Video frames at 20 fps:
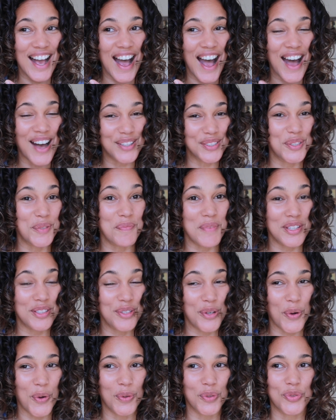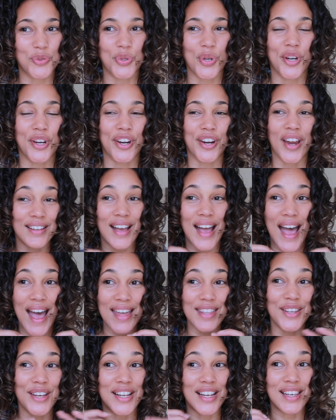How to make the hole stronger.
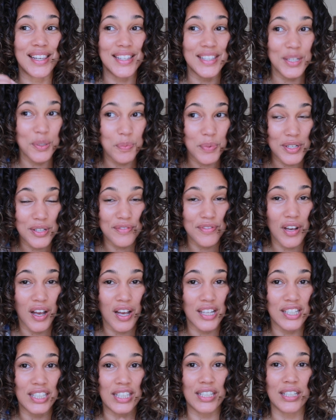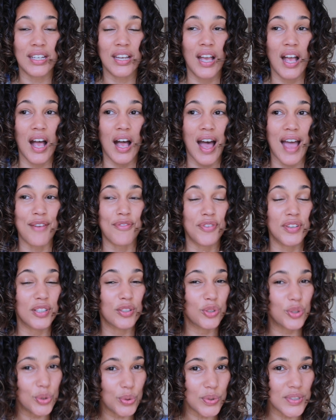Add a little bit of honey. I
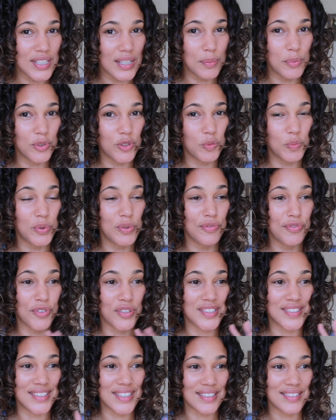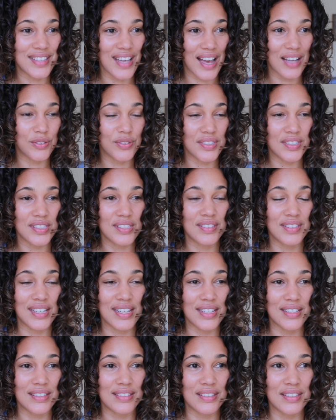think 2 tablespoons for 6 ounces
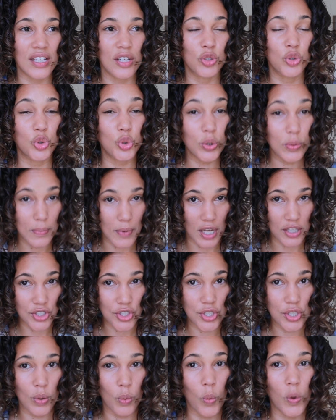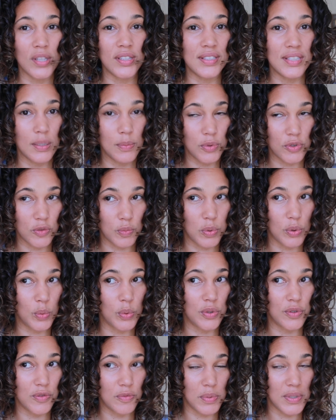is too much. 1 tablespoon
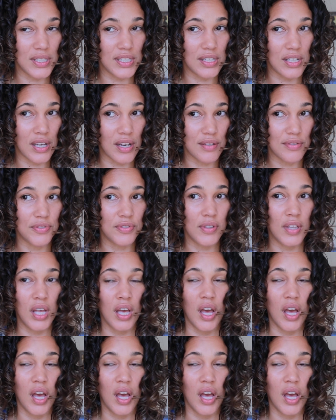would have been enough.